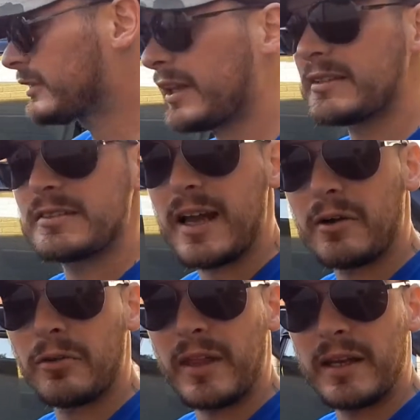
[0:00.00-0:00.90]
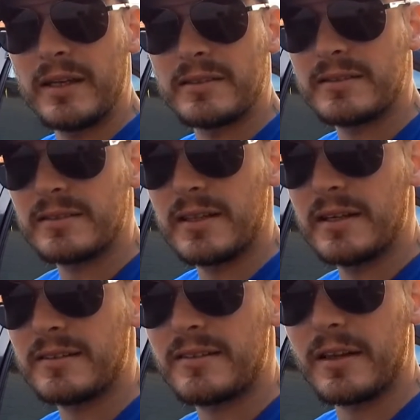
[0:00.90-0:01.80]
realized now that it's
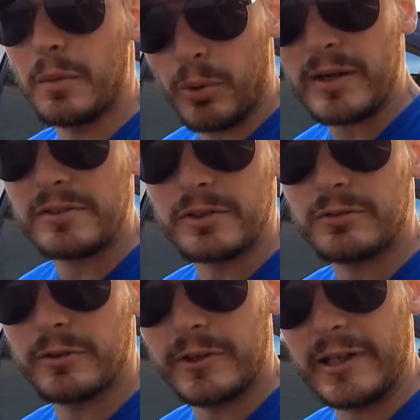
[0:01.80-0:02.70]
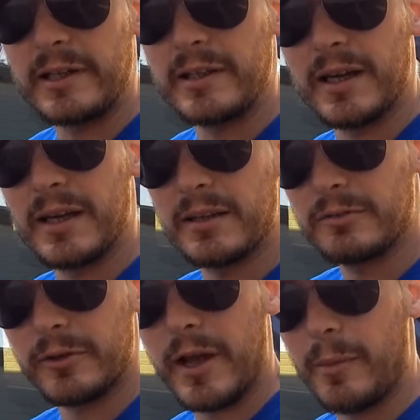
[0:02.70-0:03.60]
it's the compressor for the
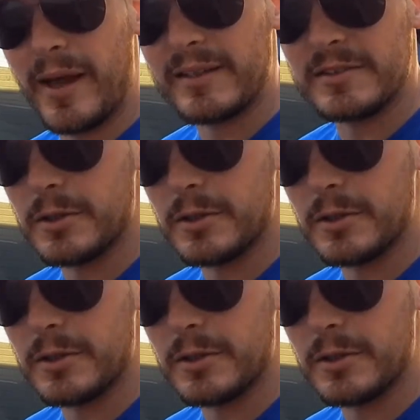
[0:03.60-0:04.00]
uh, for the airbags